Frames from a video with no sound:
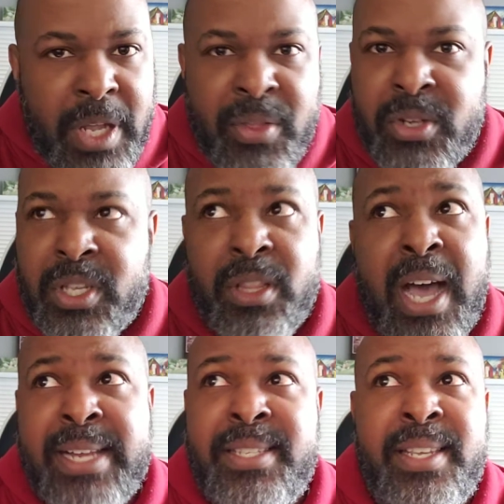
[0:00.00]
There's a
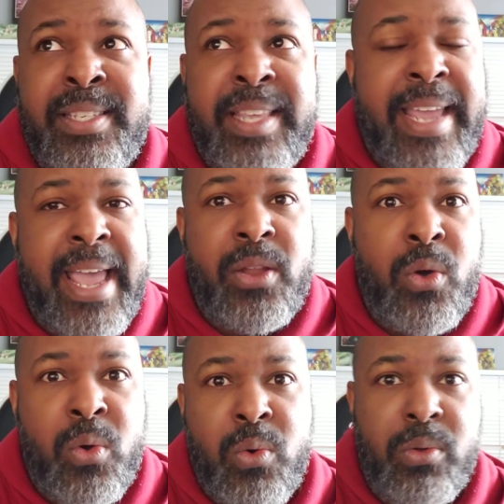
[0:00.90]
lot of cities that can't
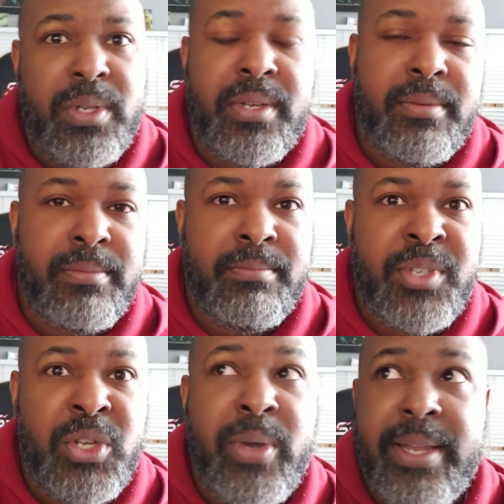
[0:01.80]
hold
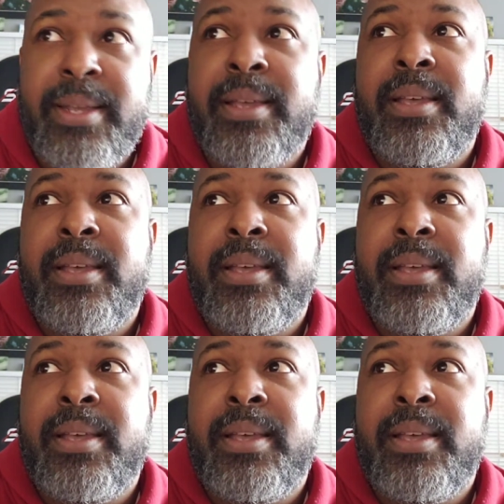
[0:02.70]
to it.